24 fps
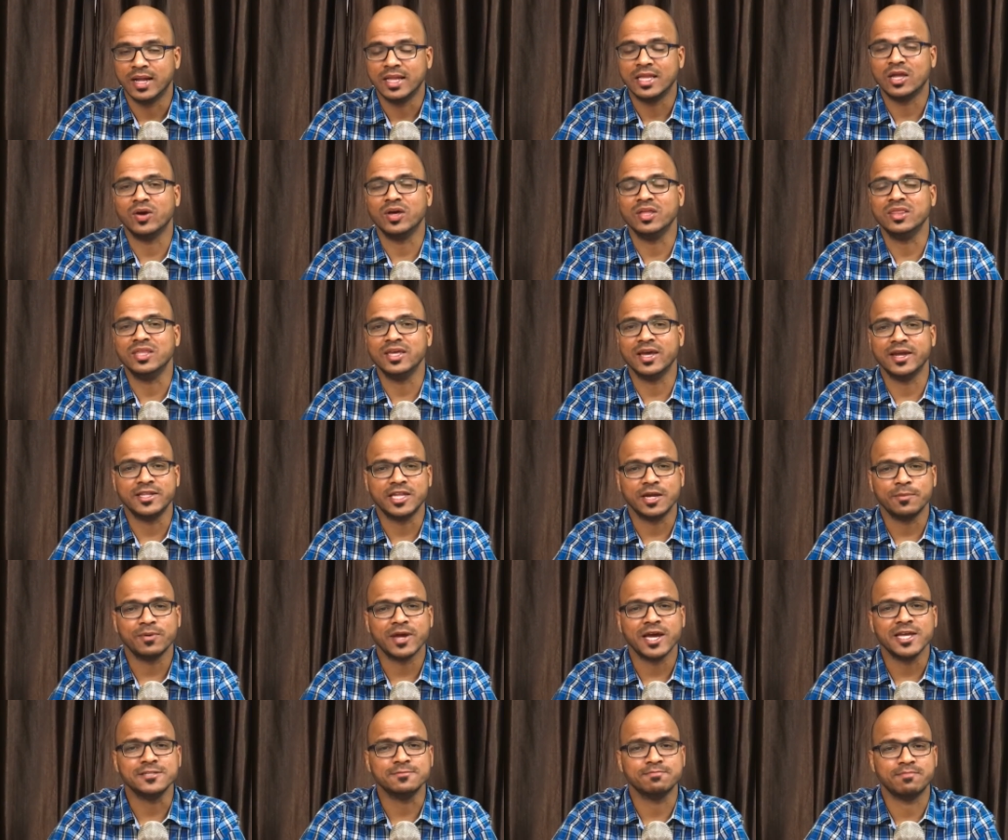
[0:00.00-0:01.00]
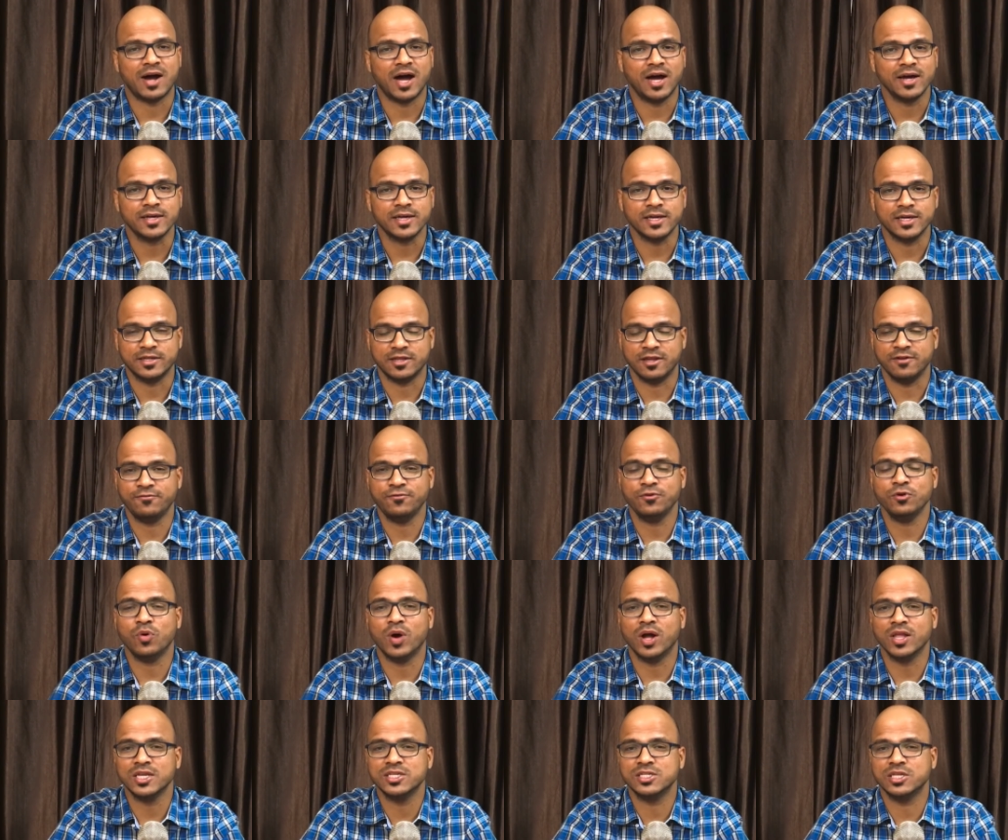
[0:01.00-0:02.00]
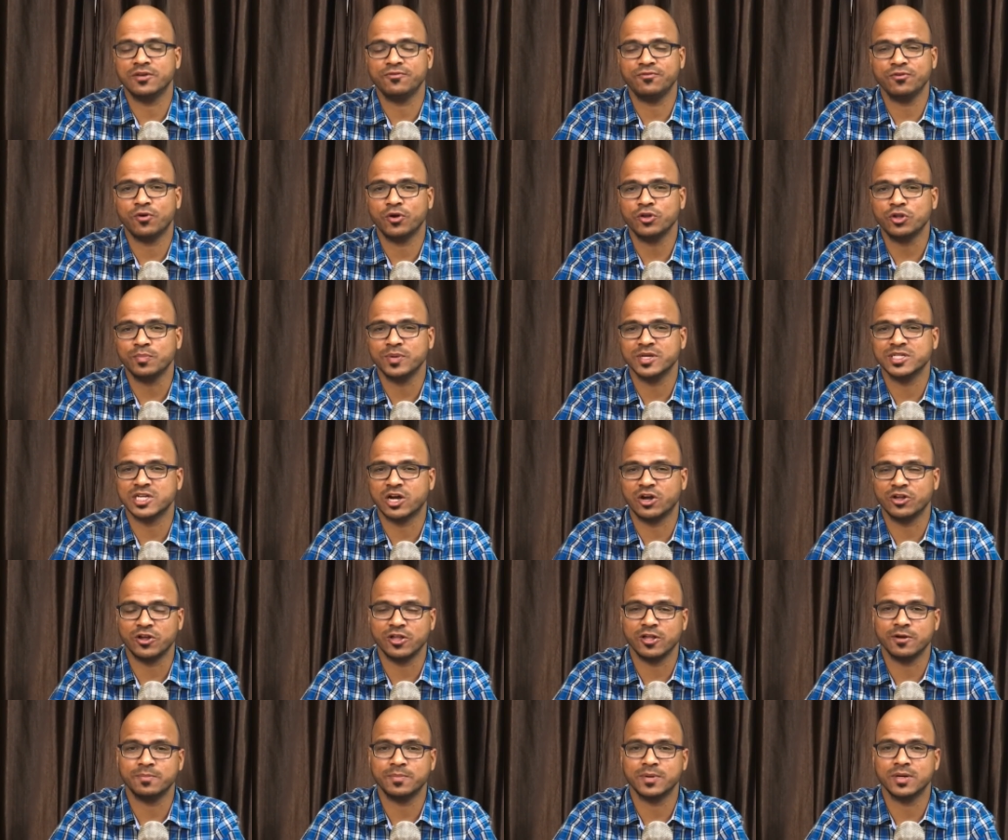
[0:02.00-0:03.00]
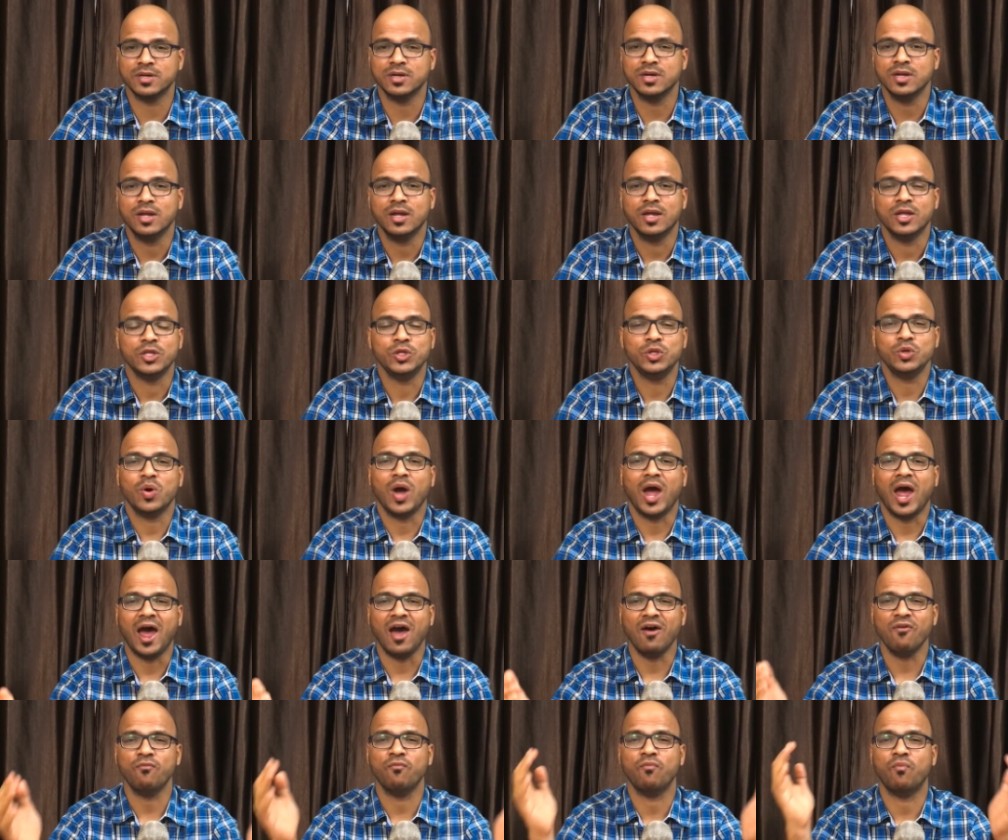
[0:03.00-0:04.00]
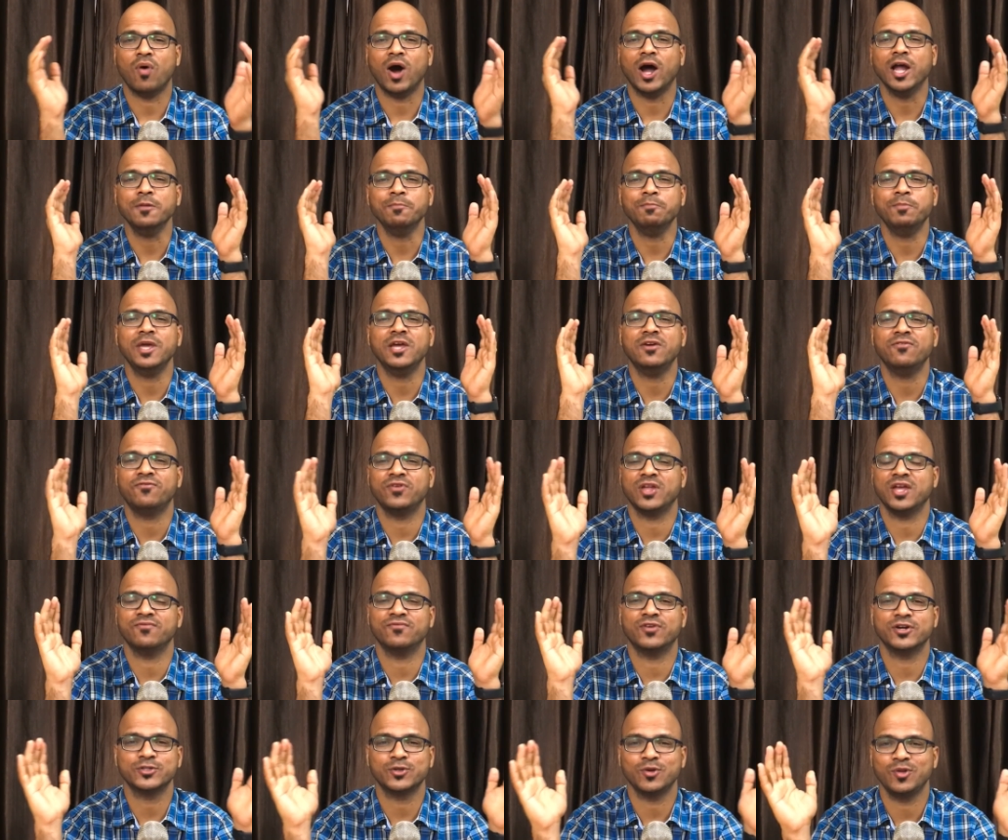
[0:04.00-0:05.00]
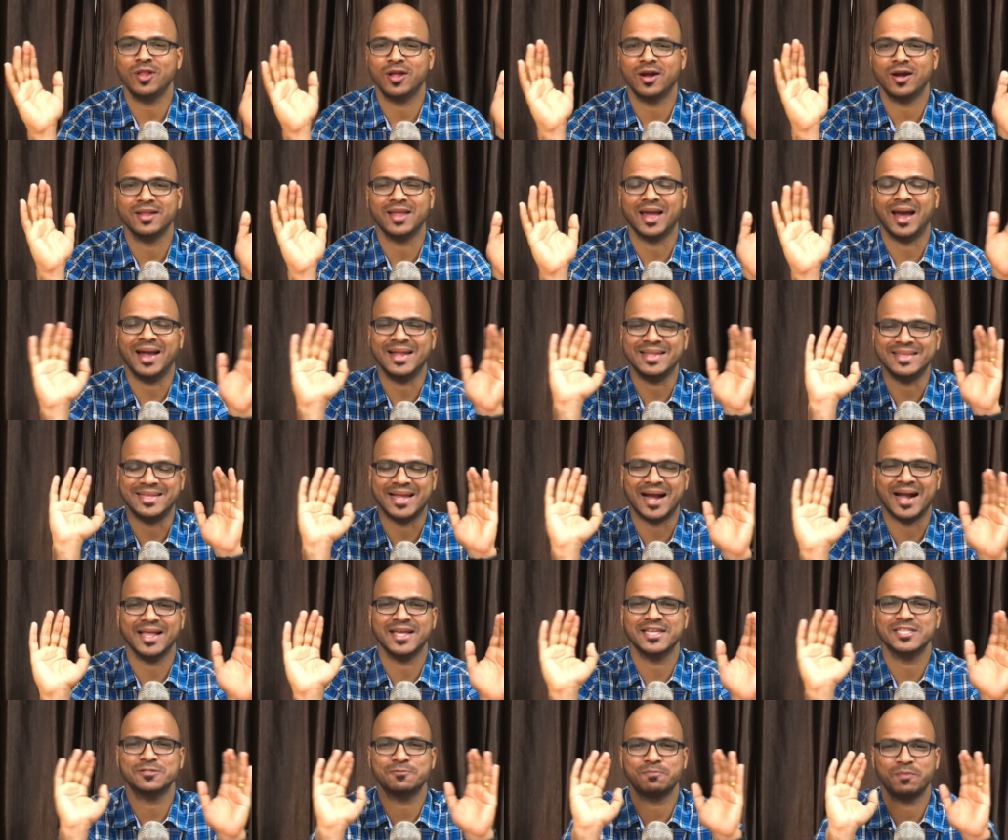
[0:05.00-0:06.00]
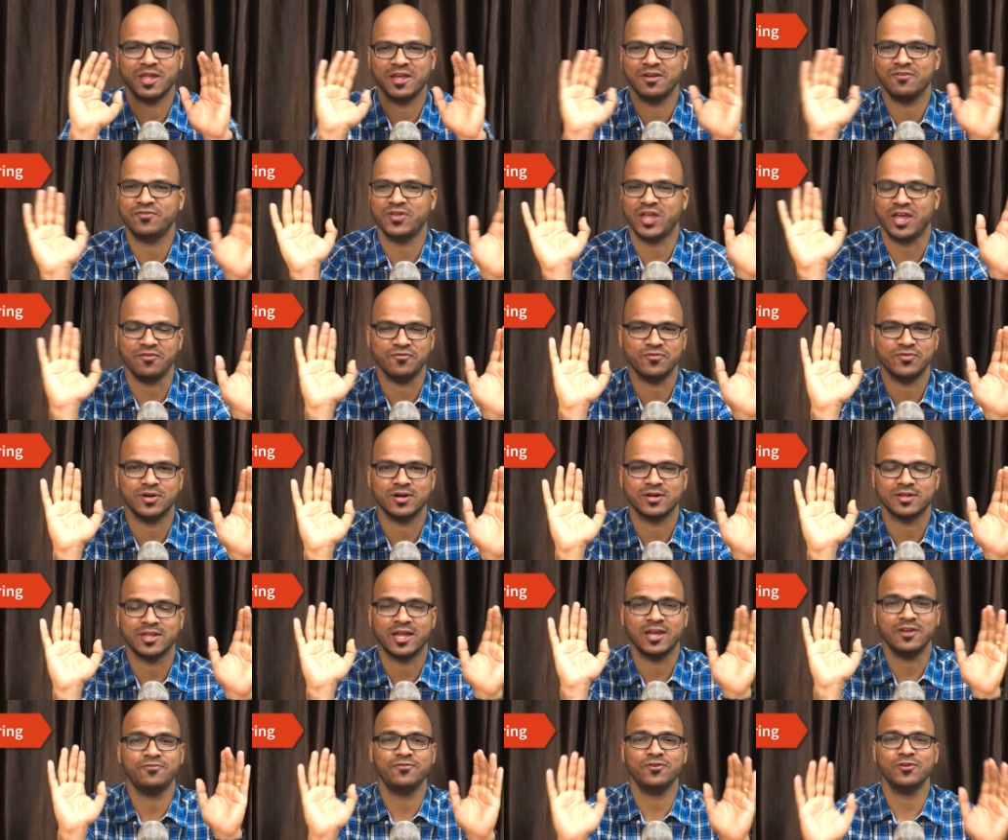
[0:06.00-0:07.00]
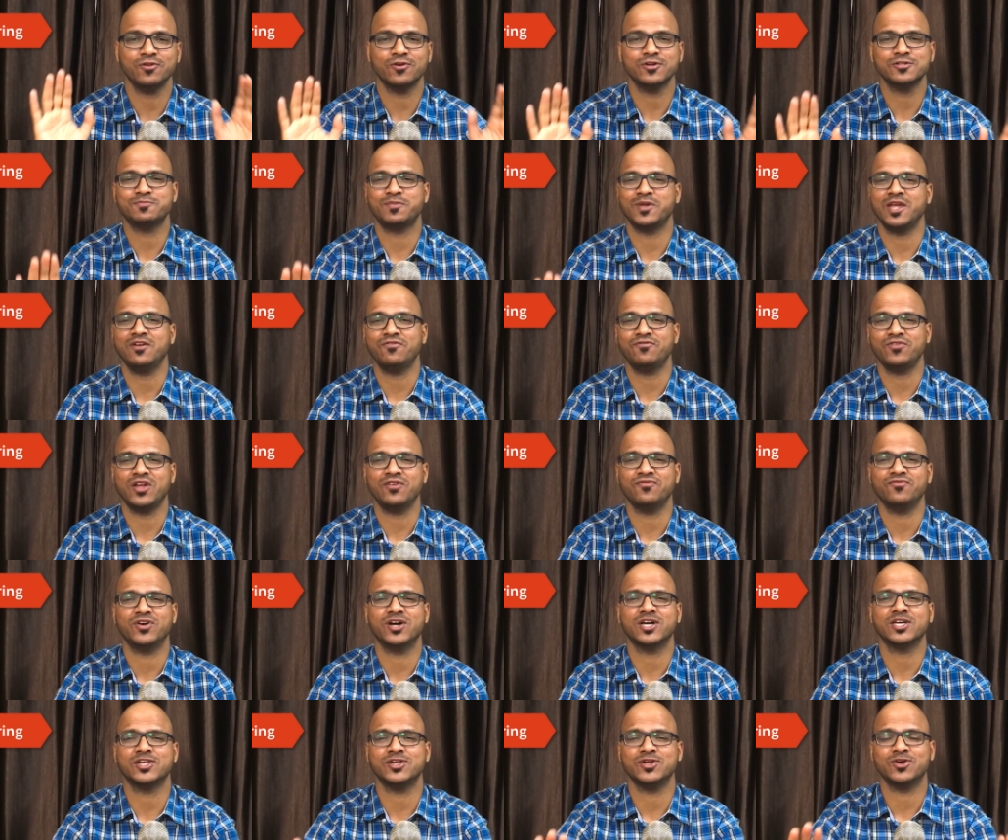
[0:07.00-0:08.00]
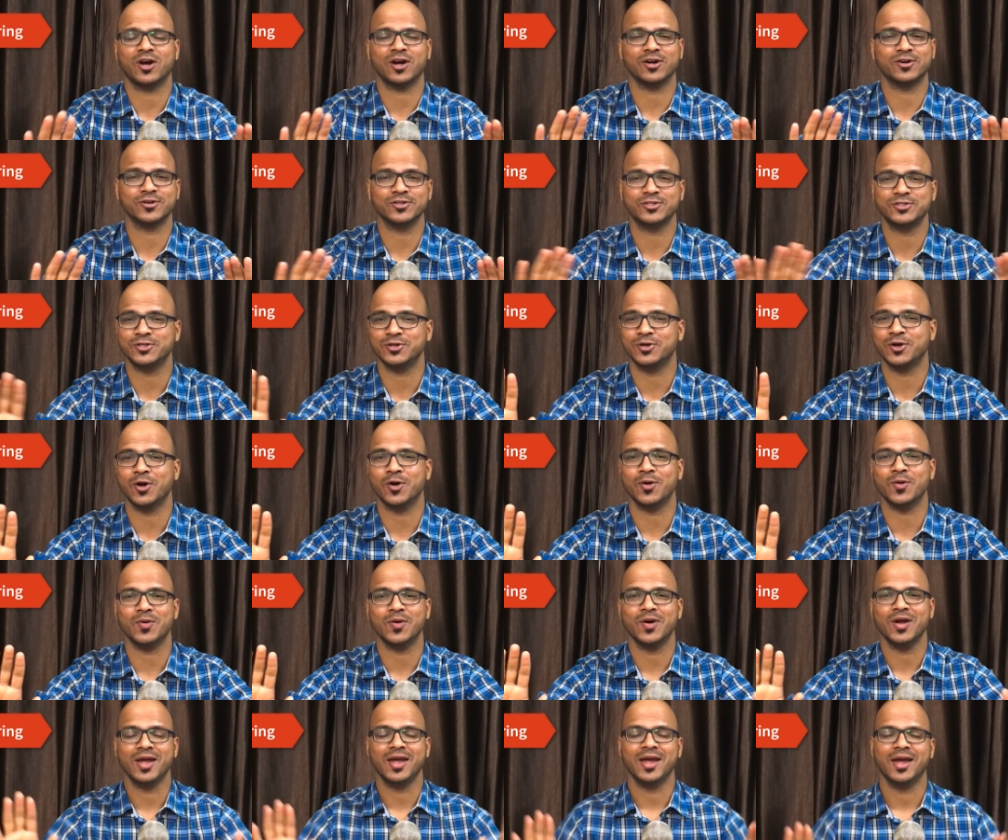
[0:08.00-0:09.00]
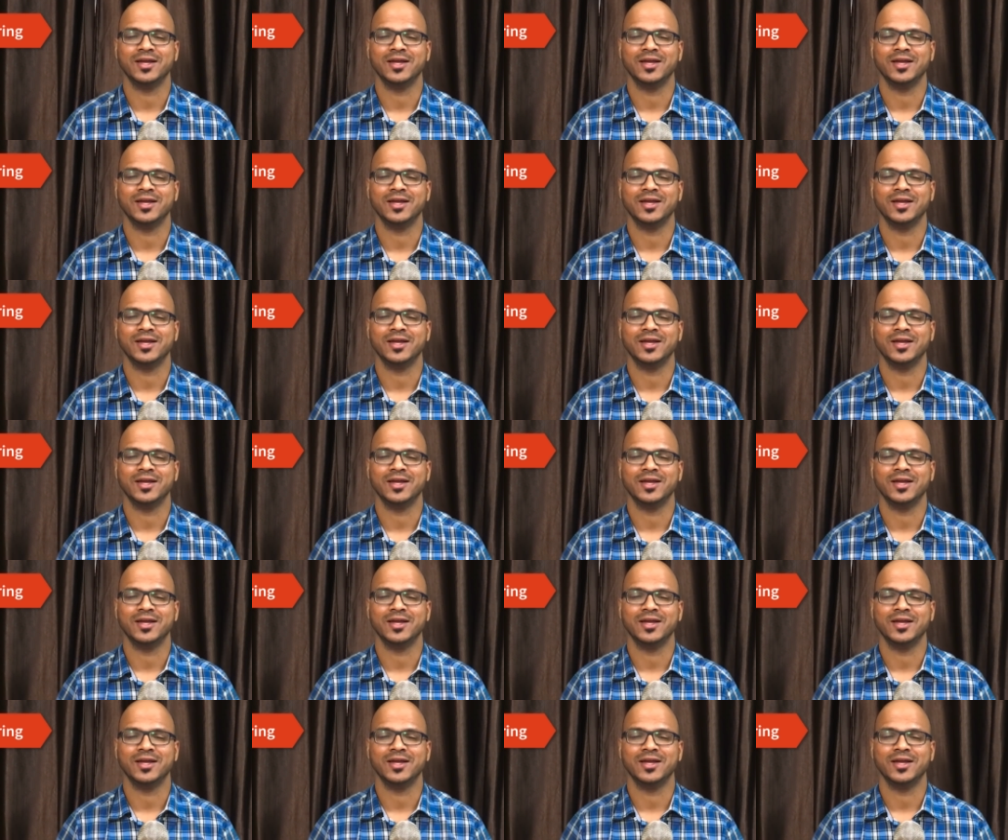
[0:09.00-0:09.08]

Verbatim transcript: Now, in the enterprise market, if you are, if you want to be a Java developer, you have one big framework to learn, and that is Spring Framework. Now, if you know Spring Framework, you are good to go.